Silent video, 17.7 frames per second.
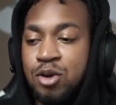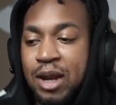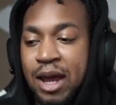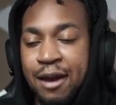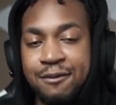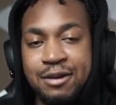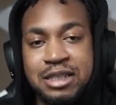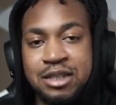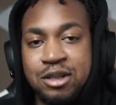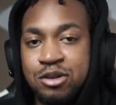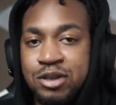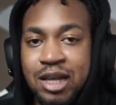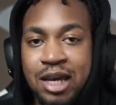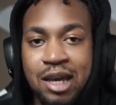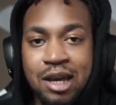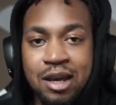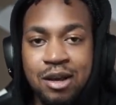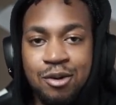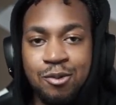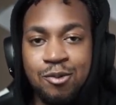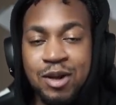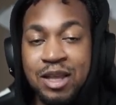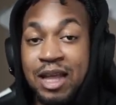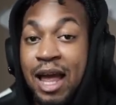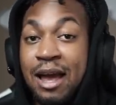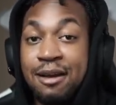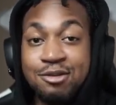every single day. We
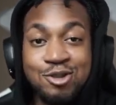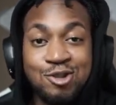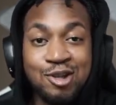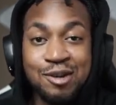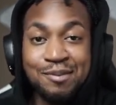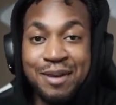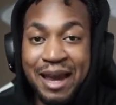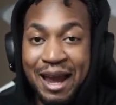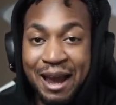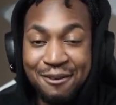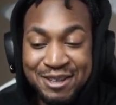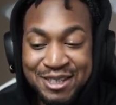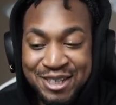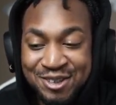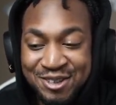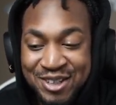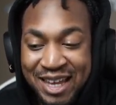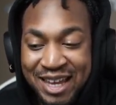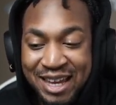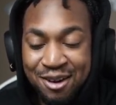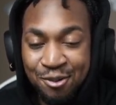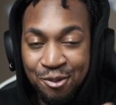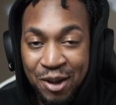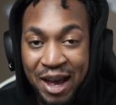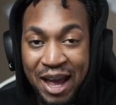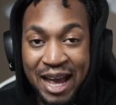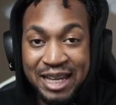live stream every single day.
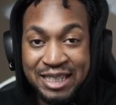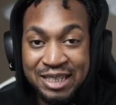As